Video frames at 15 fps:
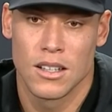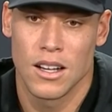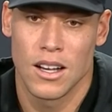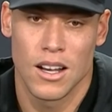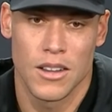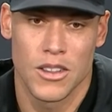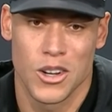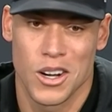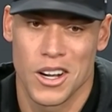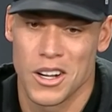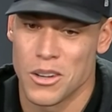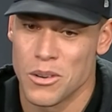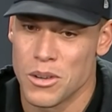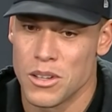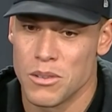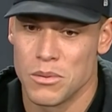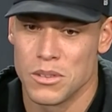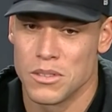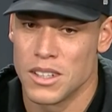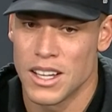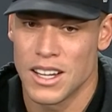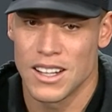uh, they're hungry.
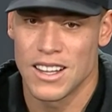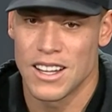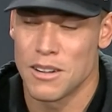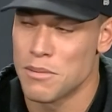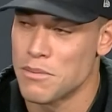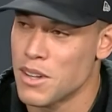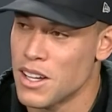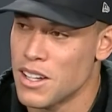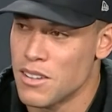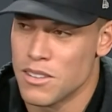They got a lot of fight.